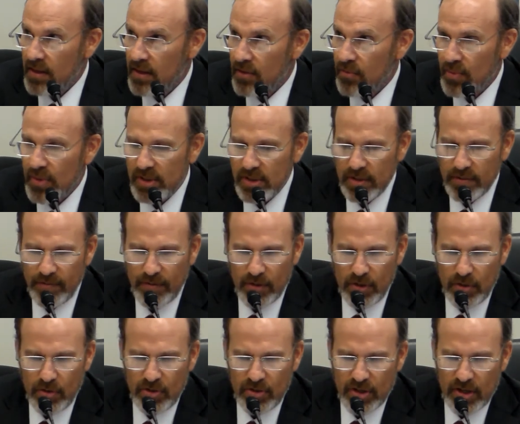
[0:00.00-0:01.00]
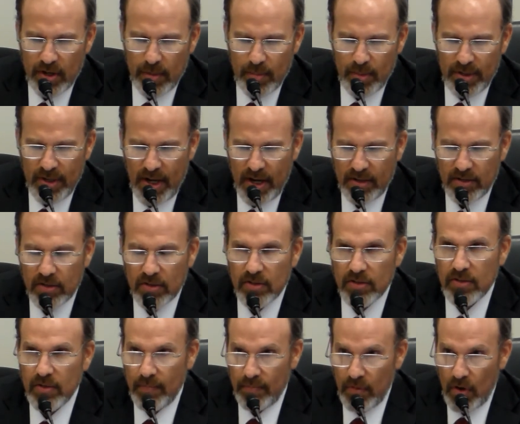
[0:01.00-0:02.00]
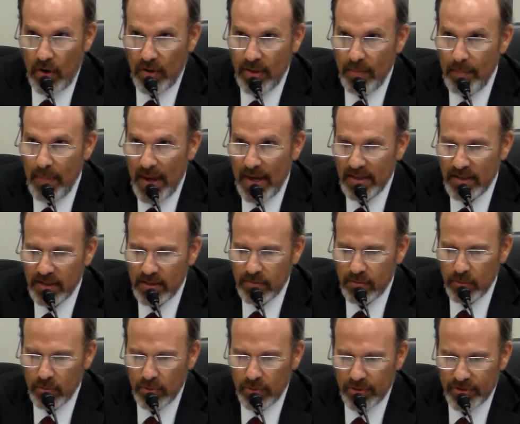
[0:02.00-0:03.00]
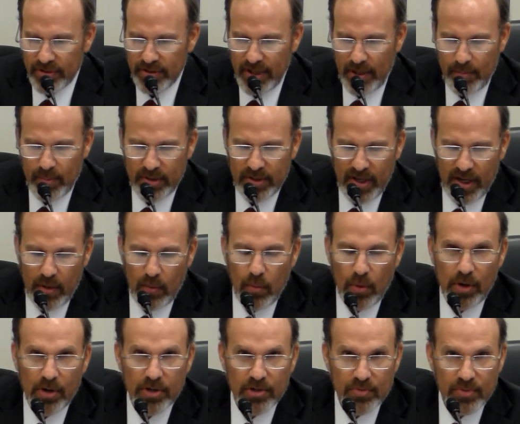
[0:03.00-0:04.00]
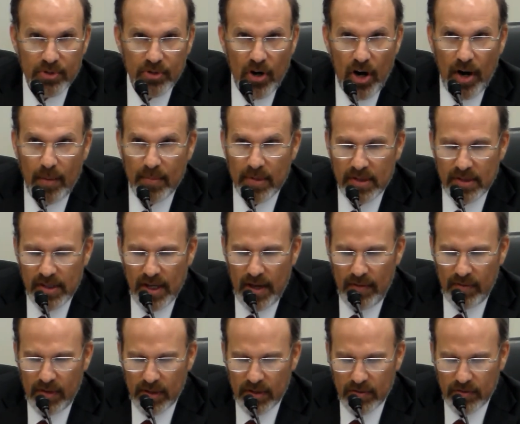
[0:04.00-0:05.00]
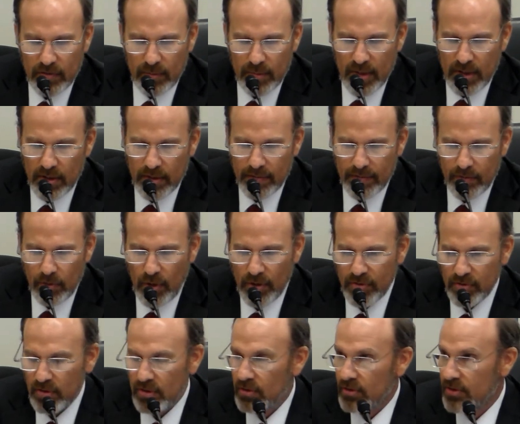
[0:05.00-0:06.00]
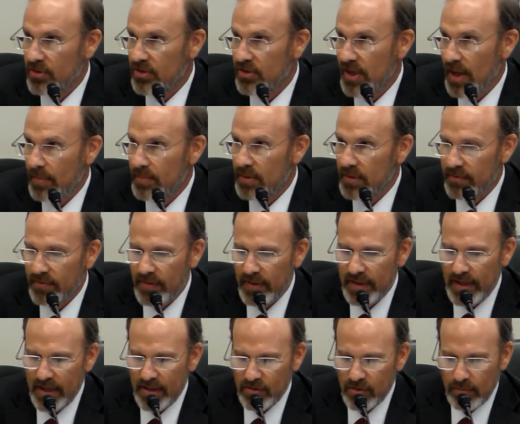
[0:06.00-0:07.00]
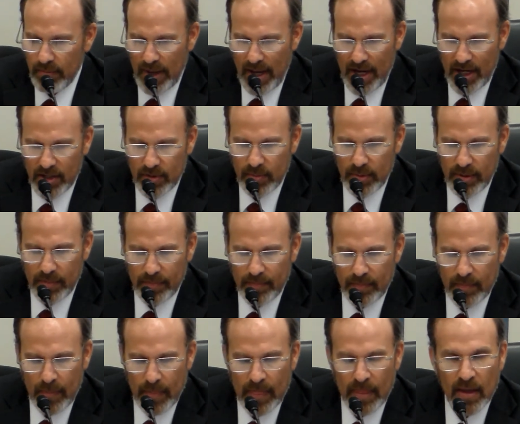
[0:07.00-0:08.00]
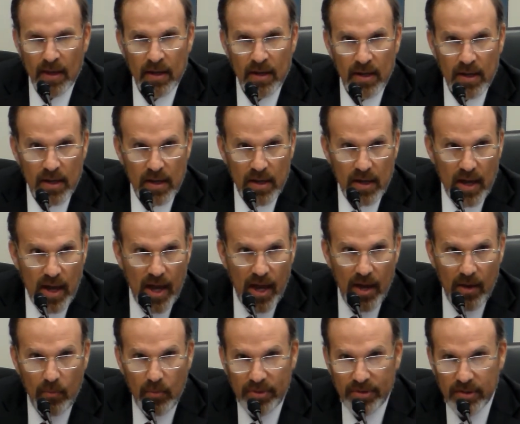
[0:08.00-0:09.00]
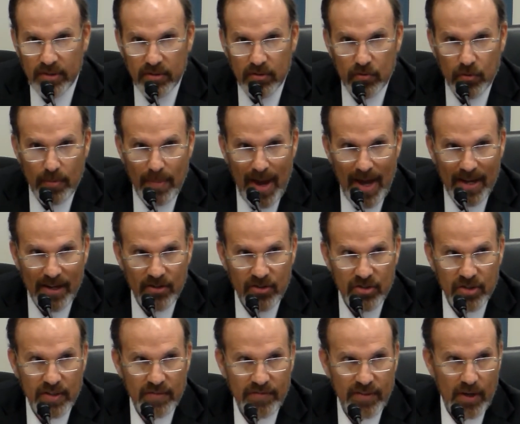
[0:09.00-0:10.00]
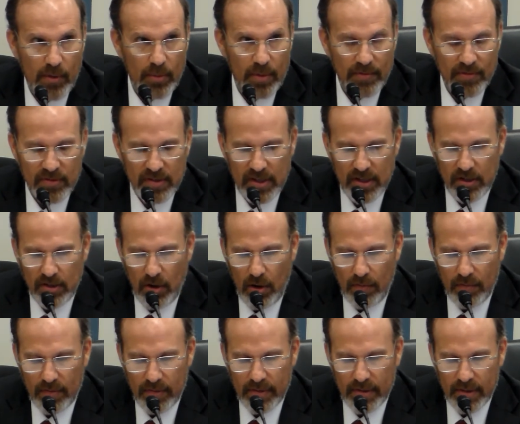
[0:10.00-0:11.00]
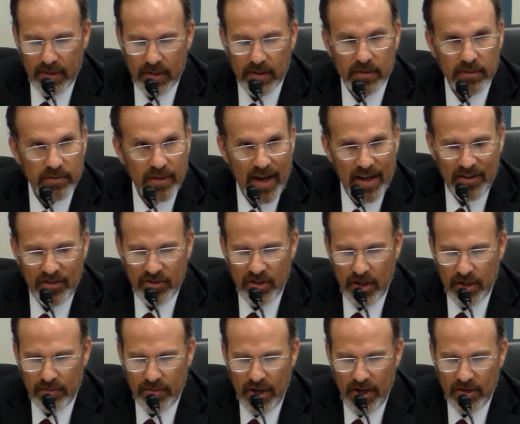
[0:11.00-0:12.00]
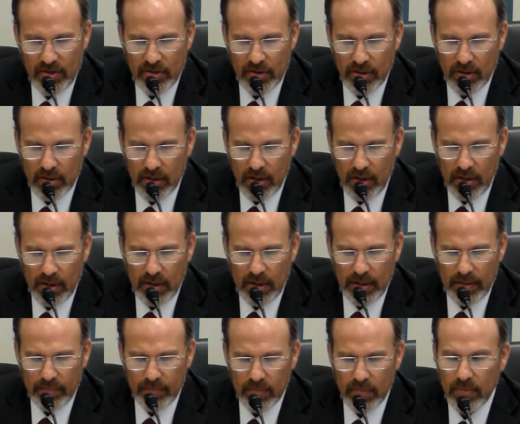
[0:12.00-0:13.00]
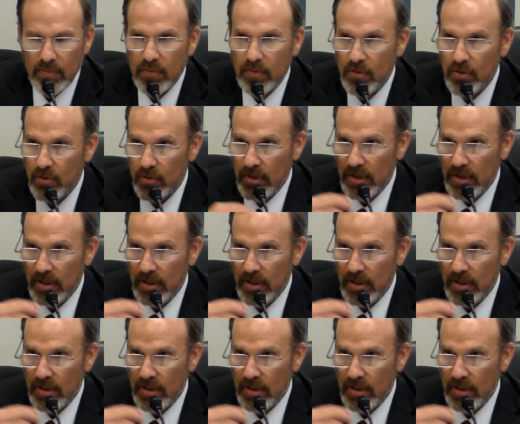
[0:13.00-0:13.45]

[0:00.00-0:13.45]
The ERISA fiduciary protections are the basic rules that protect workers' retirement savings from either fraudulent or deceptive financial management. And with the dramatic shift that we've seen over the last generation to